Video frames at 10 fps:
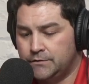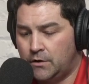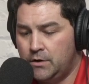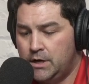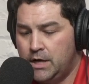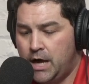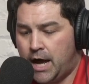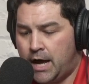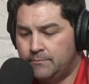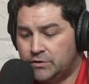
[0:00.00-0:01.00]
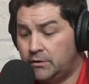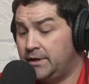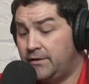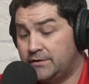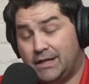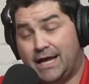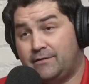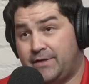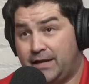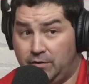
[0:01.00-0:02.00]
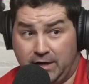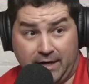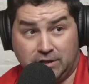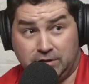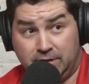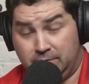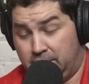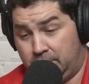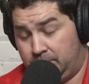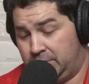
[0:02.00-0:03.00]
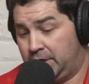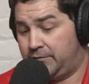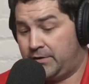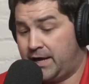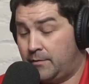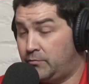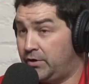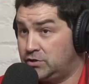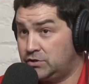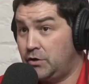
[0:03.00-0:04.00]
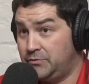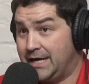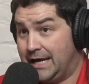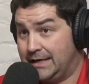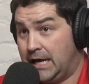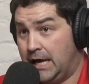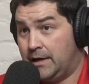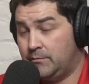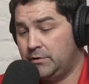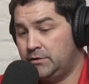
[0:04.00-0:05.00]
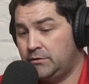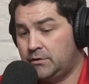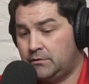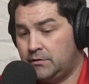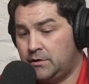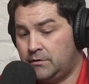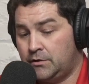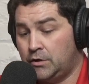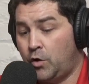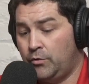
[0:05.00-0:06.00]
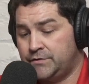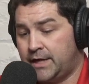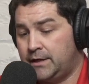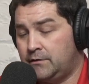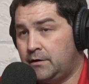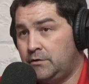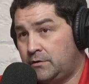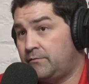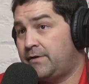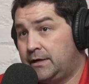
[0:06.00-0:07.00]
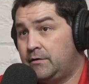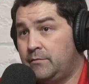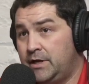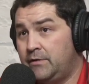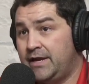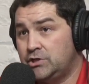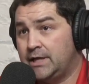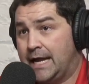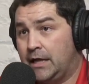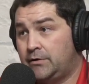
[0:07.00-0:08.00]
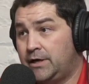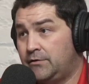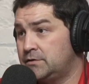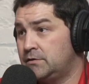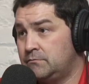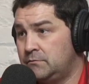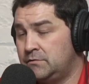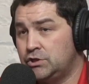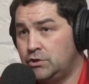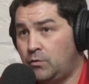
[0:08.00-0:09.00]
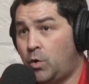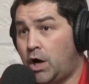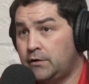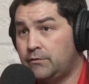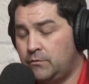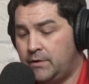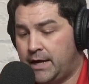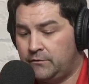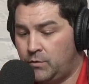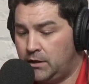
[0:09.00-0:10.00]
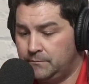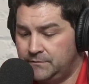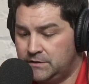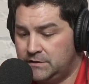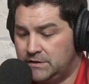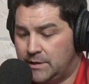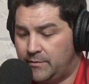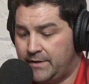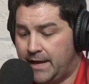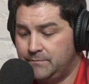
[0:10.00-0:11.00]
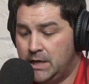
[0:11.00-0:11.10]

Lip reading: So certainly there's a lot of that. You can actually plug for that on Bridgestone.com. You can the global site that you can find the innovation gallery, and there's a digital walk through that as well to see some of that.